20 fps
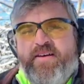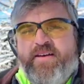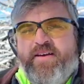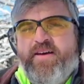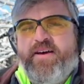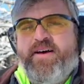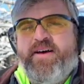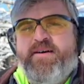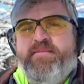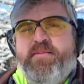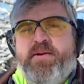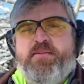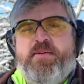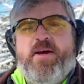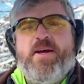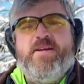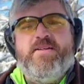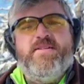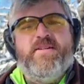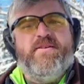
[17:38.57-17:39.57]
Got my
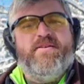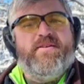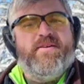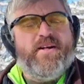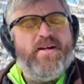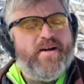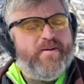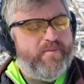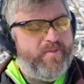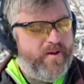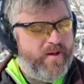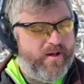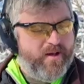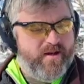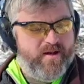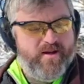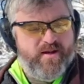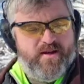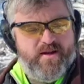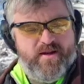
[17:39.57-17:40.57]
mags loaded up
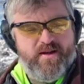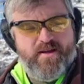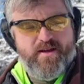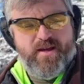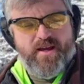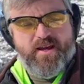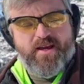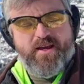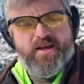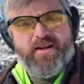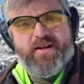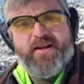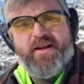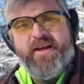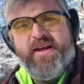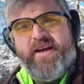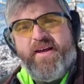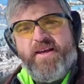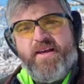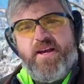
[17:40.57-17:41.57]
again. In
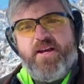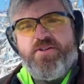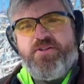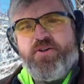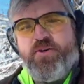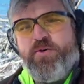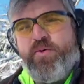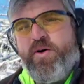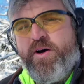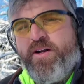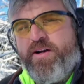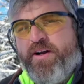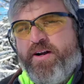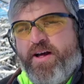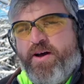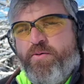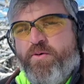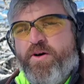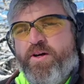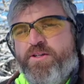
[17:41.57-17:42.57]
case you're wondering,
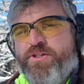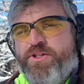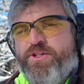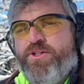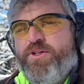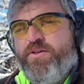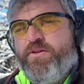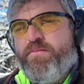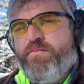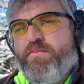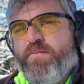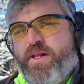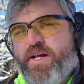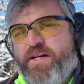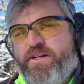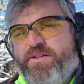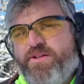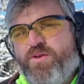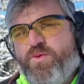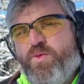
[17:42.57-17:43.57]
I was shooting
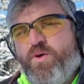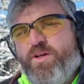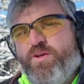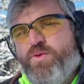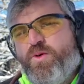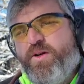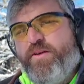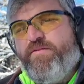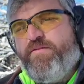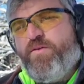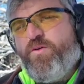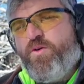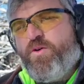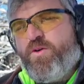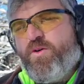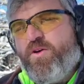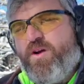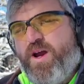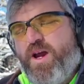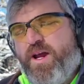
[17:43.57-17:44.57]
Blazer 124
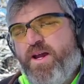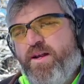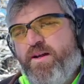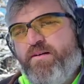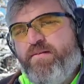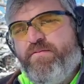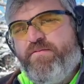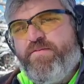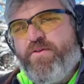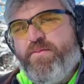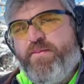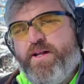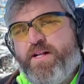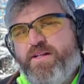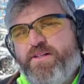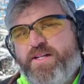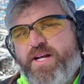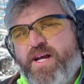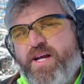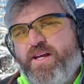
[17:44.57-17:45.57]
grain full
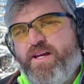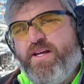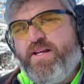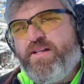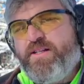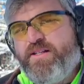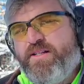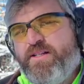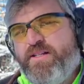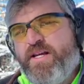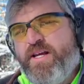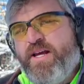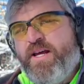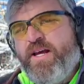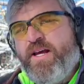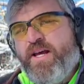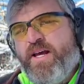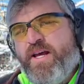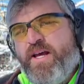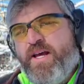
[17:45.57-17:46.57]
metal jackets.
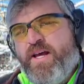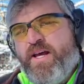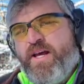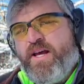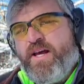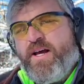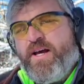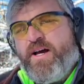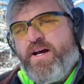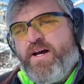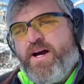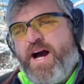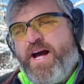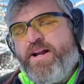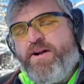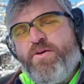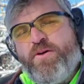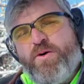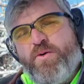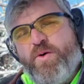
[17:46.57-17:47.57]
I
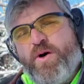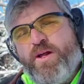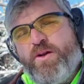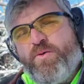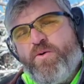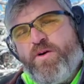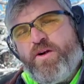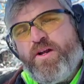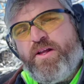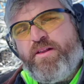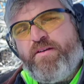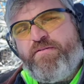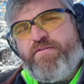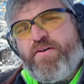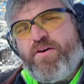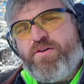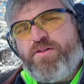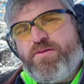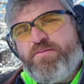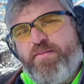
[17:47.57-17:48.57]
don't know what were in the
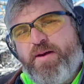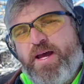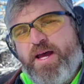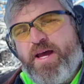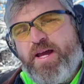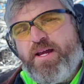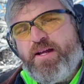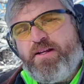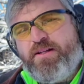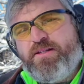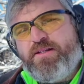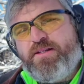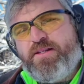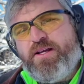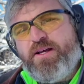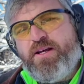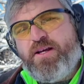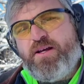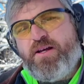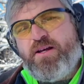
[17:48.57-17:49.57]
first
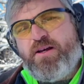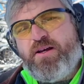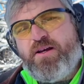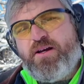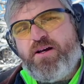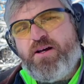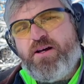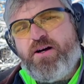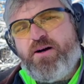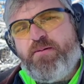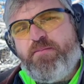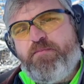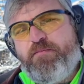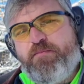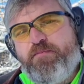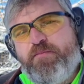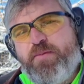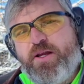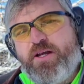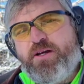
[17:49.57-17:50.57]
mags
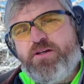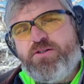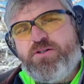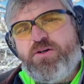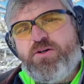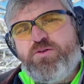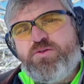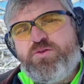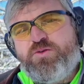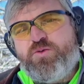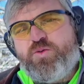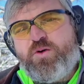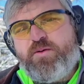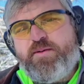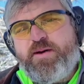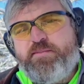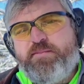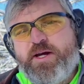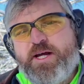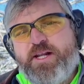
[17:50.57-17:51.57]
because those were
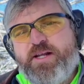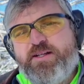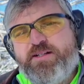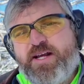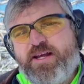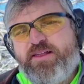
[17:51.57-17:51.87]
my buddies.